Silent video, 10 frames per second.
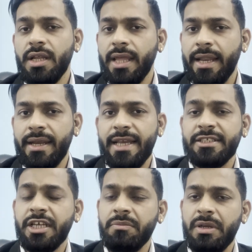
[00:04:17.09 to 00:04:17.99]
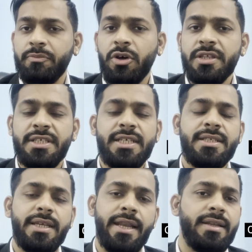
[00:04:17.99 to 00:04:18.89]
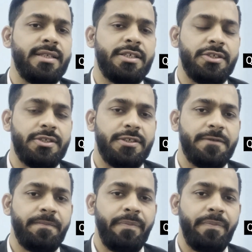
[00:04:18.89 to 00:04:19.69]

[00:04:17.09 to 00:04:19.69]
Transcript: analyze government policies and decisions.